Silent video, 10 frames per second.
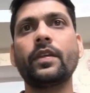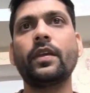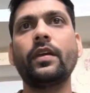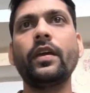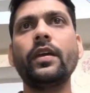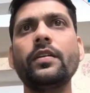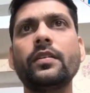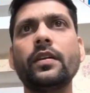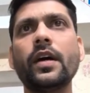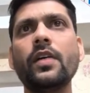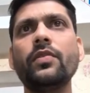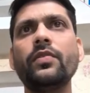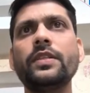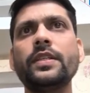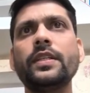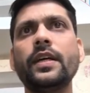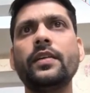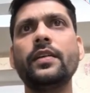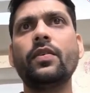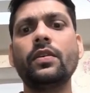and now we will see that
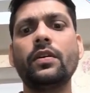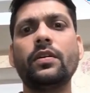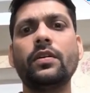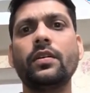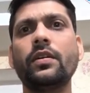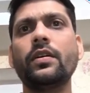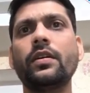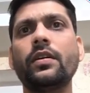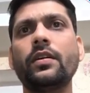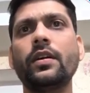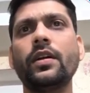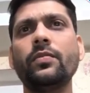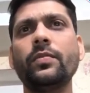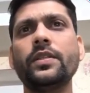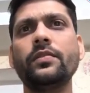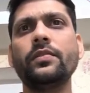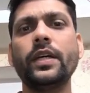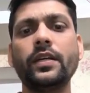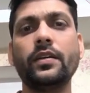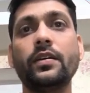what information we are
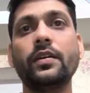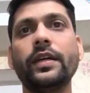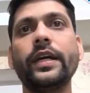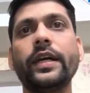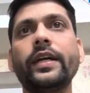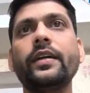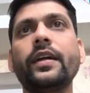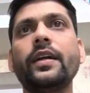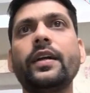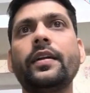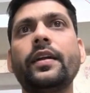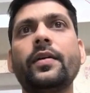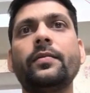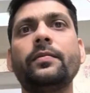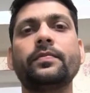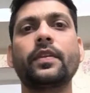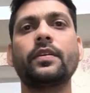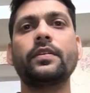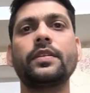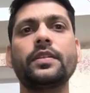getting till now.
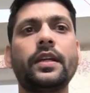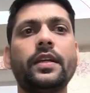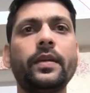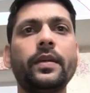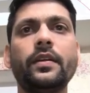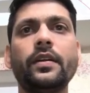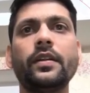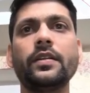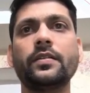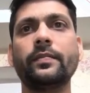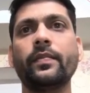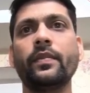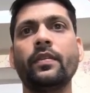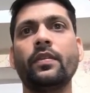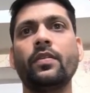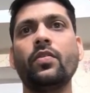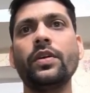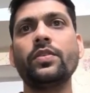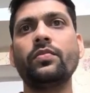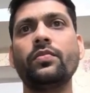Just let me run this. Okay,
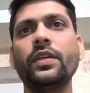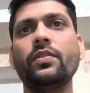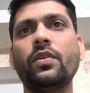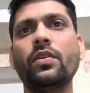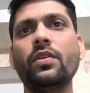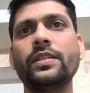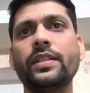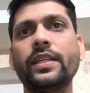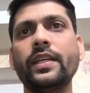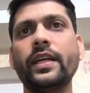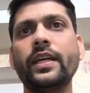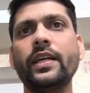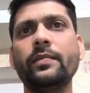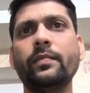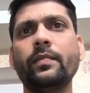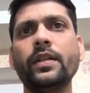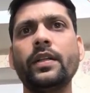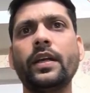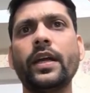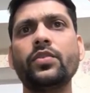so we got city ID, month,
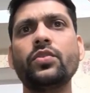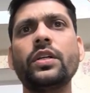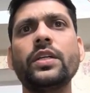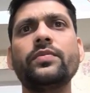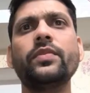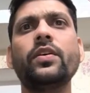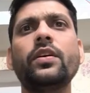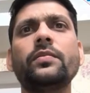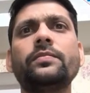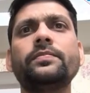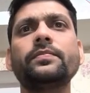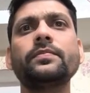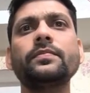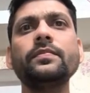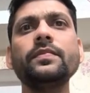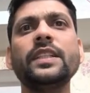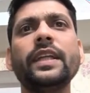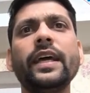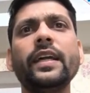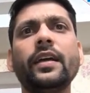actual trips we got,
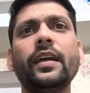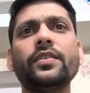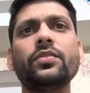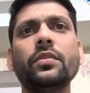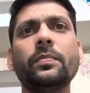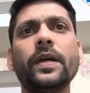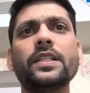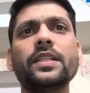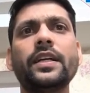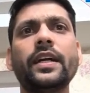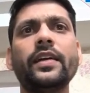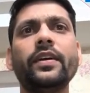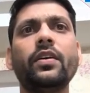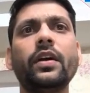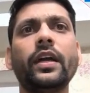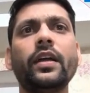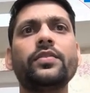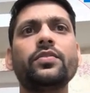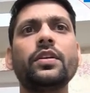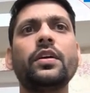then actual passenger rating we got, and
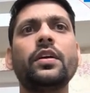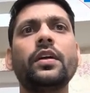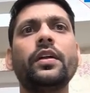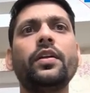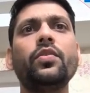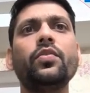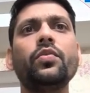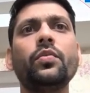actual new